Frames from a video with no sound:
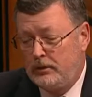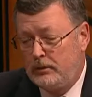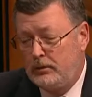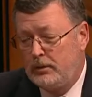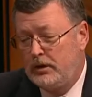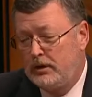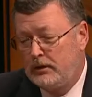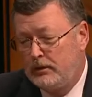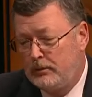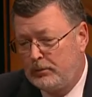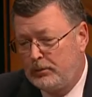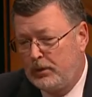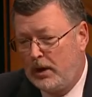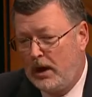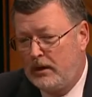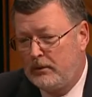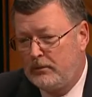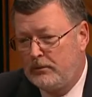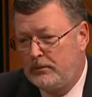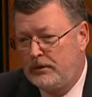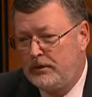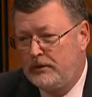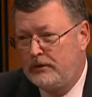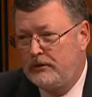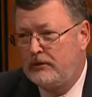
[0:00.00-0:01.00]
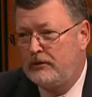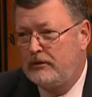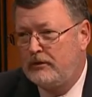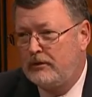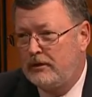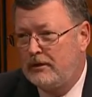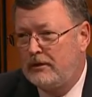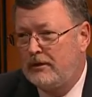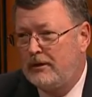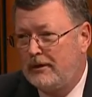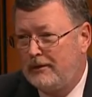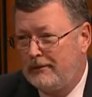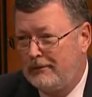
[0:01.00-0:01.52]
Well, the problem is,
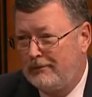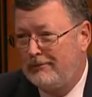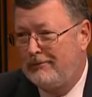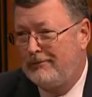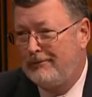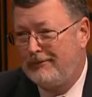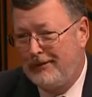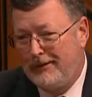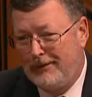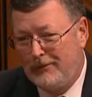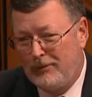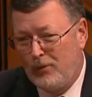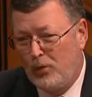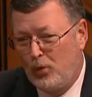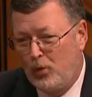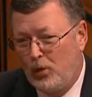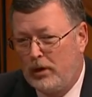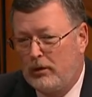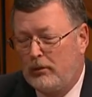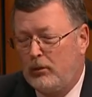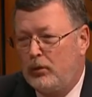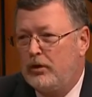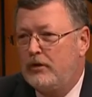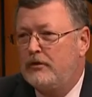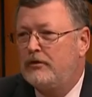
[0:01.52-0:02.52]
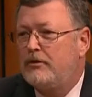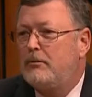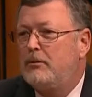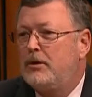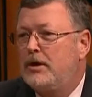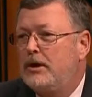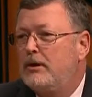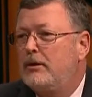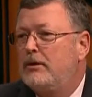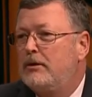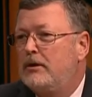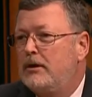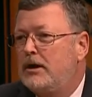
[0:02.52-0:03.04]
where's the
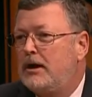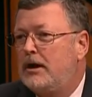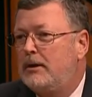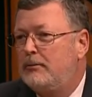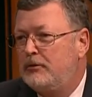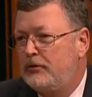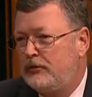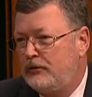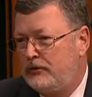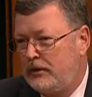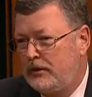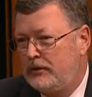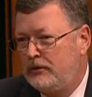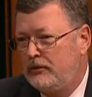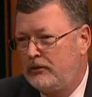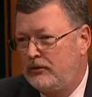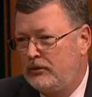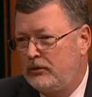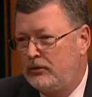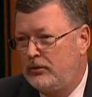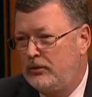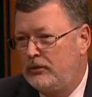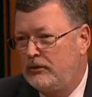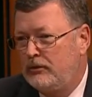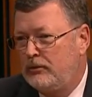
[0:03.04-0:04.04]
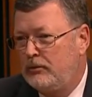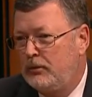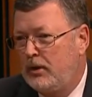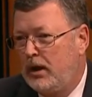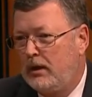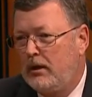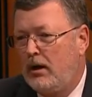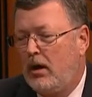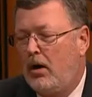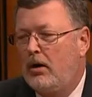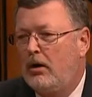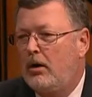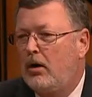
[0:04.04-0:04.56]
money going to come to fund the schools?
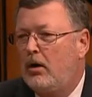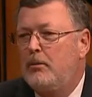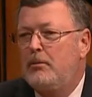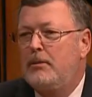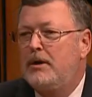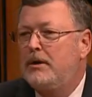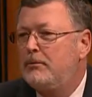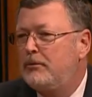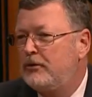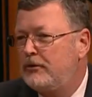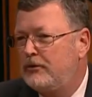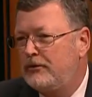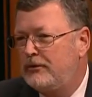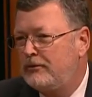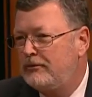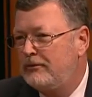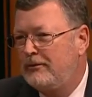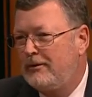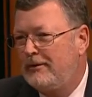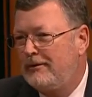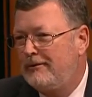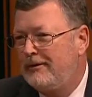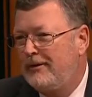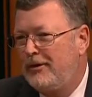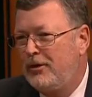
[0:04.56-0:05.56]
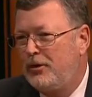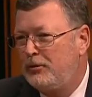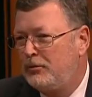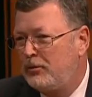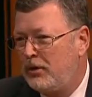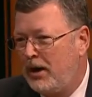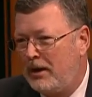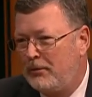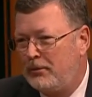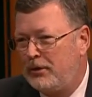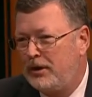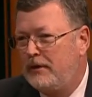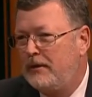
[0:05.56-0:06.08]
Our members own
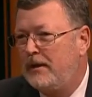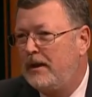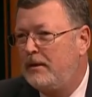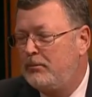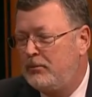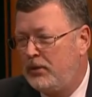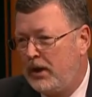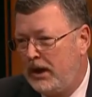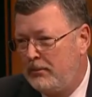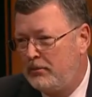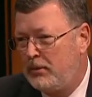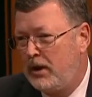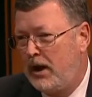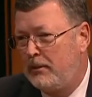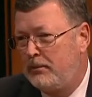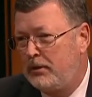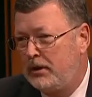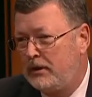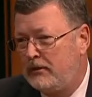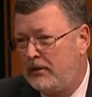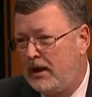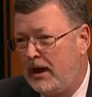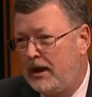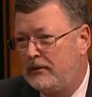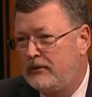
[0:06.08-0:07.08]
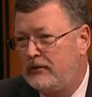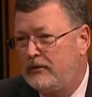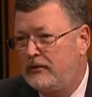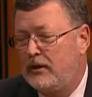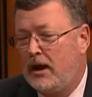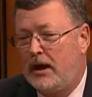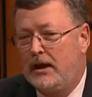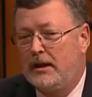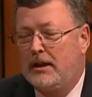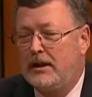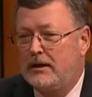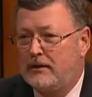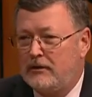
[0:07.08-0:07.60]
property. They pay property taxes.
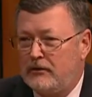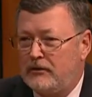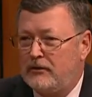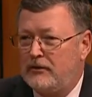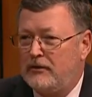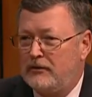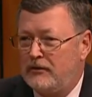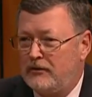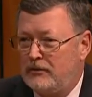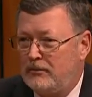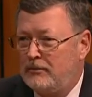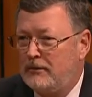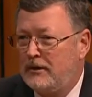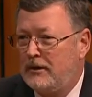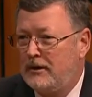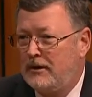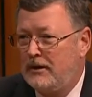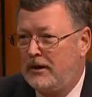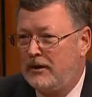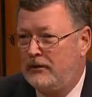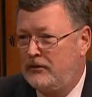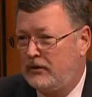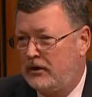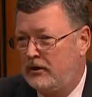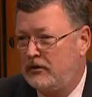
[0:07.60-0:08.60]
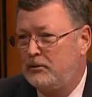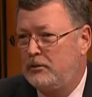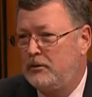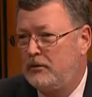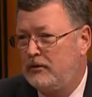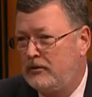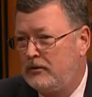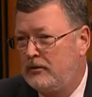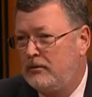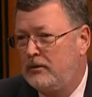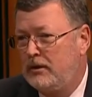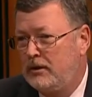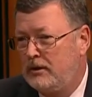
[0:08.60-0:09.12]
I'd like to see some
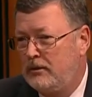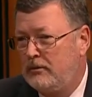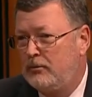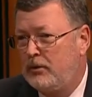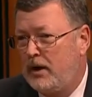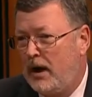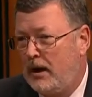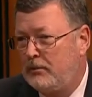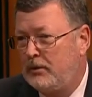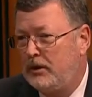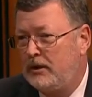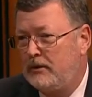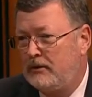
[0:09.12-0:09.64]
adjustments in property